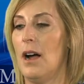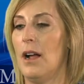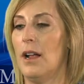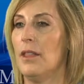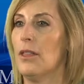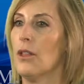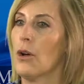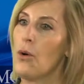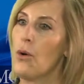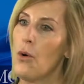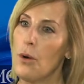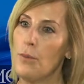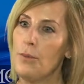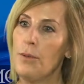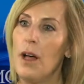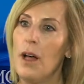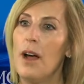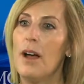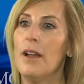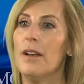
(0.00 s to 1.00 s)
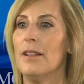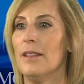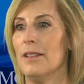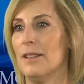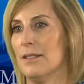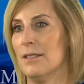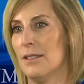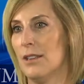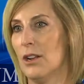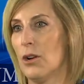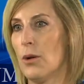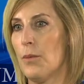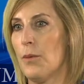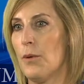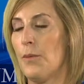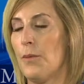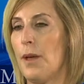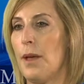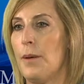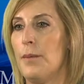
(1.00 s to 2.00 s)
in the cord blood, in the serum
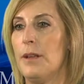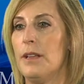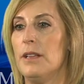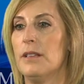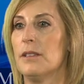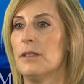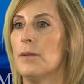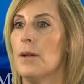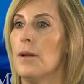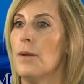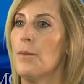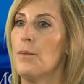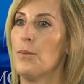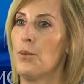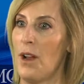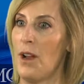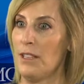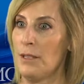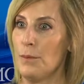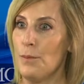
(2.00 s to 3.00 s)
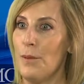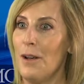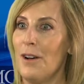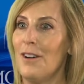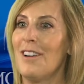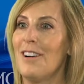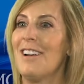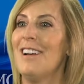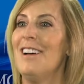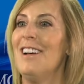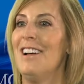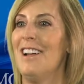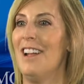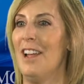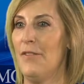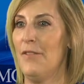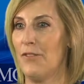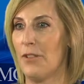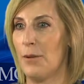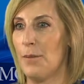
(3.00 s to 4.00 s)
of babies, breast milk
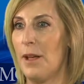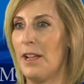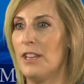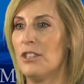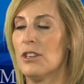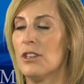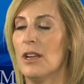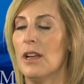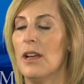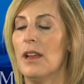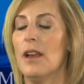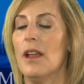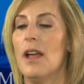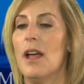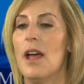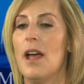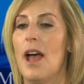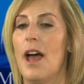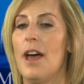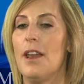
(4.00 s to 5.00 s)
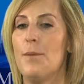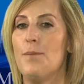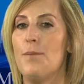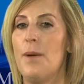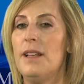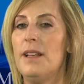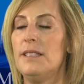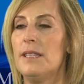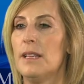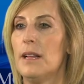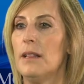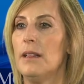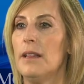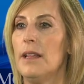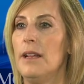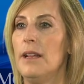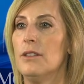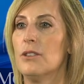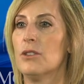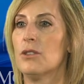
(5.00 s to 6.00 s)
information, and it
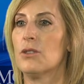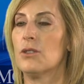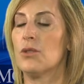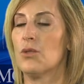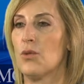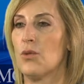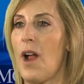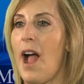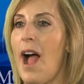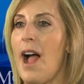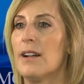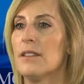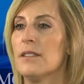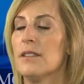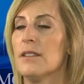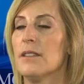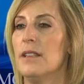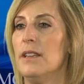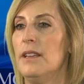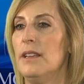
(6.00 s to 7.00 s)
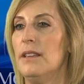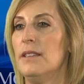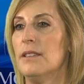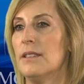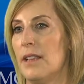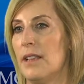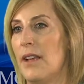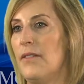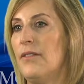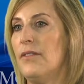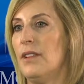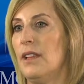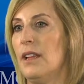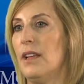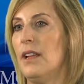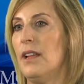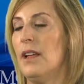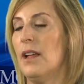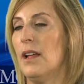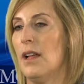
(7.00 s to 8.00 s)
basically tracks the
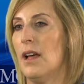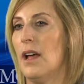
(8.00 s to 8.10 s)
safety